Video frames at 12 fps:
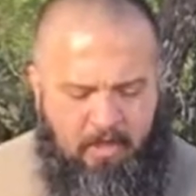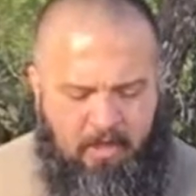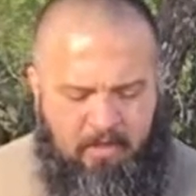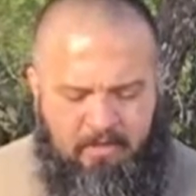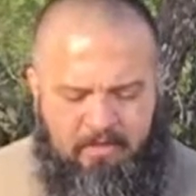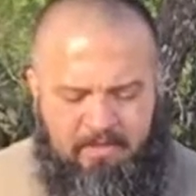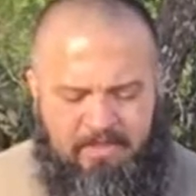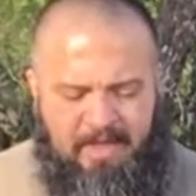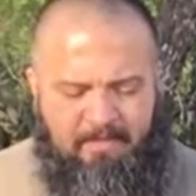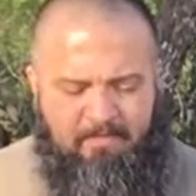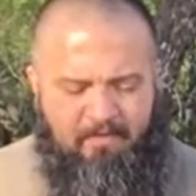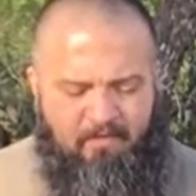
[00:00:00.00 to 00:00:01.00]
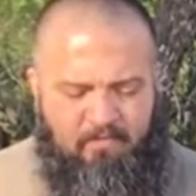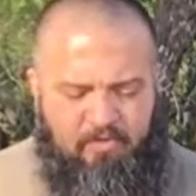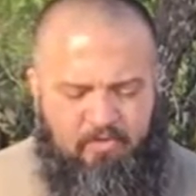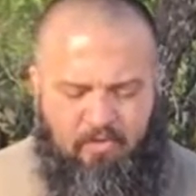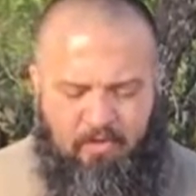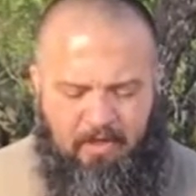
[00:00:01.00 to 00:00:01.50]
This adapter from
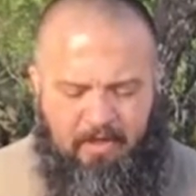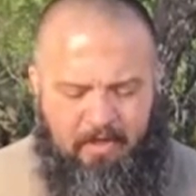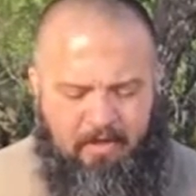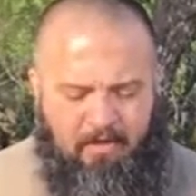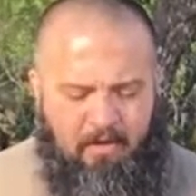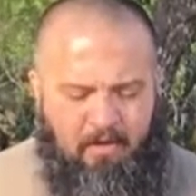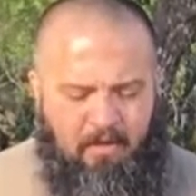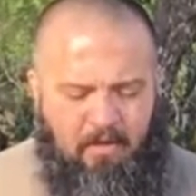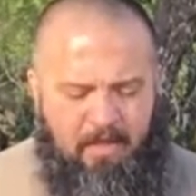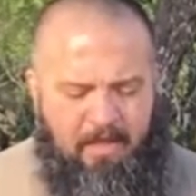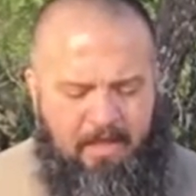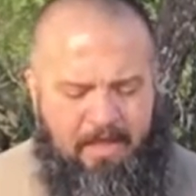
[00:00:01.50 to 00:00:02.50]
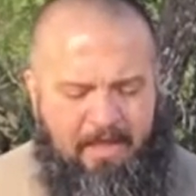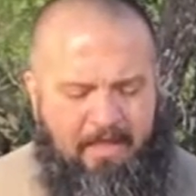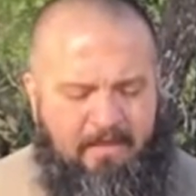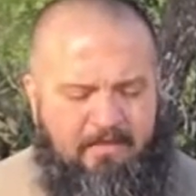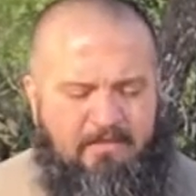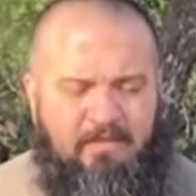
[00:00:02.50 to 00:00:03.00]
Short Lane
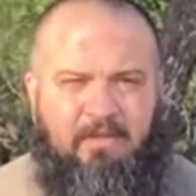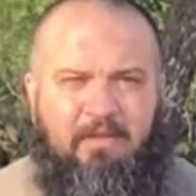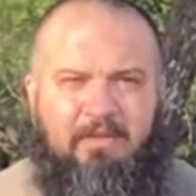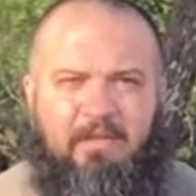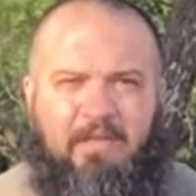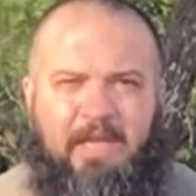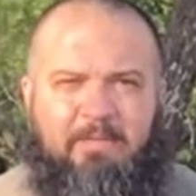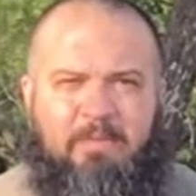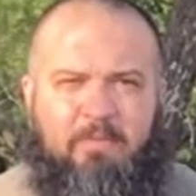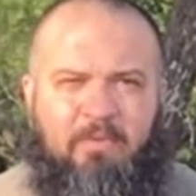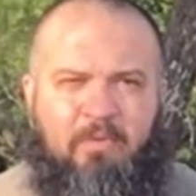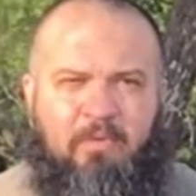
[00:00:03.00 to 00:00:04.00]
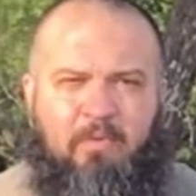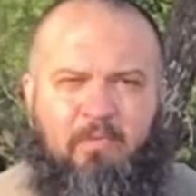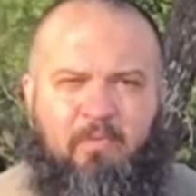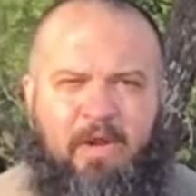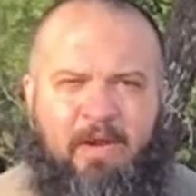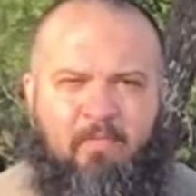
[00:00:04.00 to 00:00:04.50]
has a collapsible
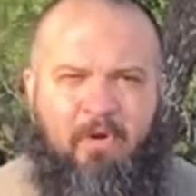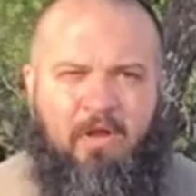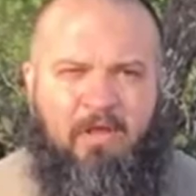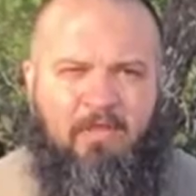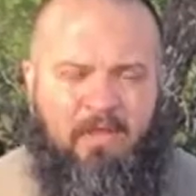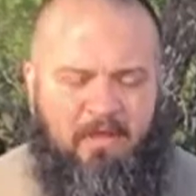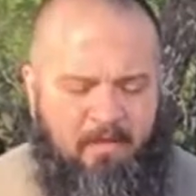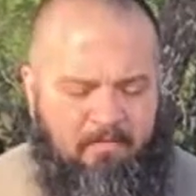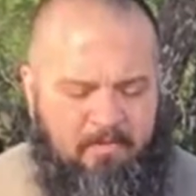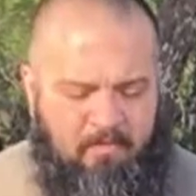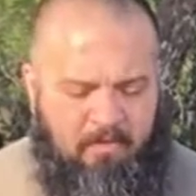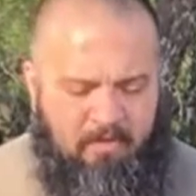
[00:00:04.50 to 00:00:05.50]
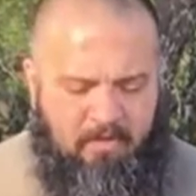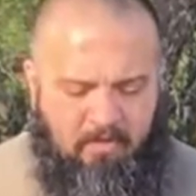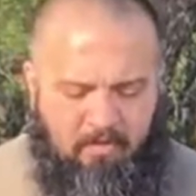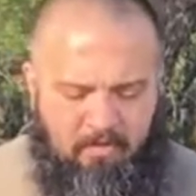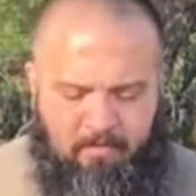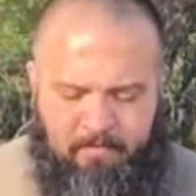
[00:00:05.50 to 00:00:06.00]
ramrod that comes with it,
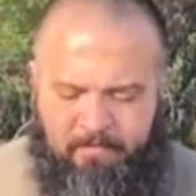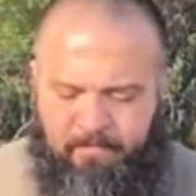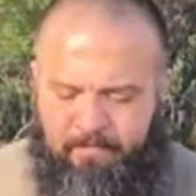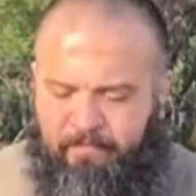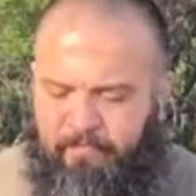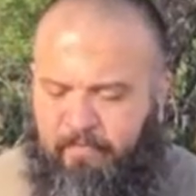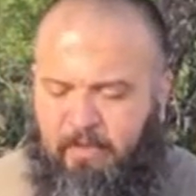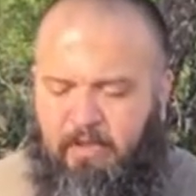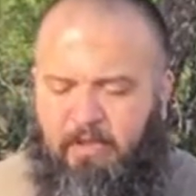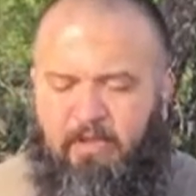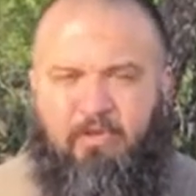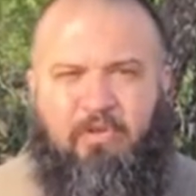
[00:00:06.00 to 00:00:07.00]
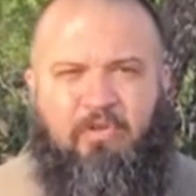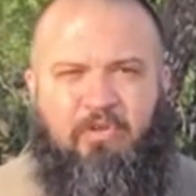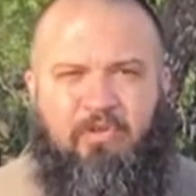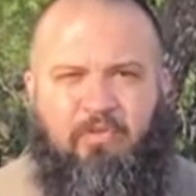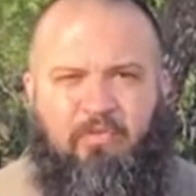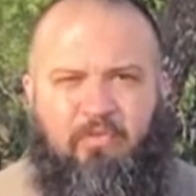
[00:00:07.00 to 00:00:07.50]
or you could
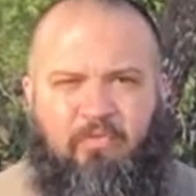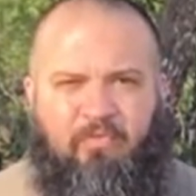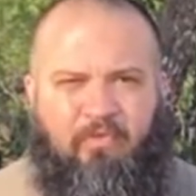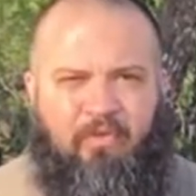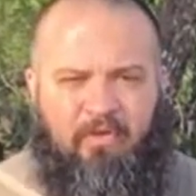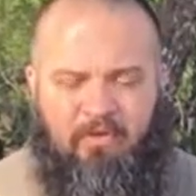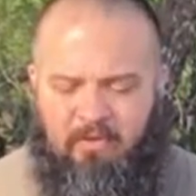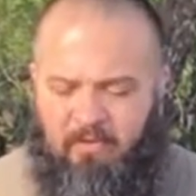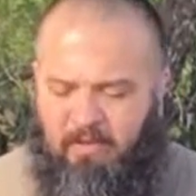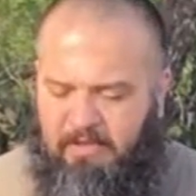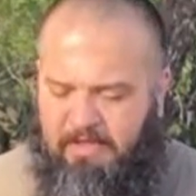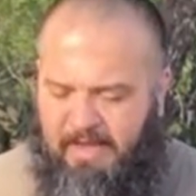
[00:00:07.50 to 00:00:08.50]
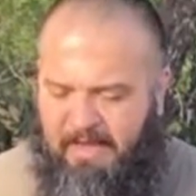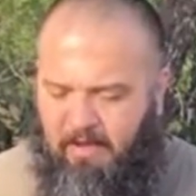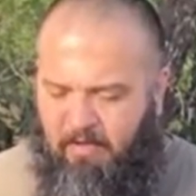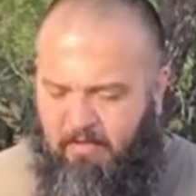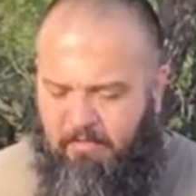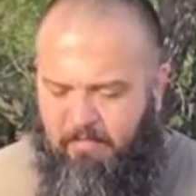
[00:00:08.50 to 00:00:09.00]
use a dowel.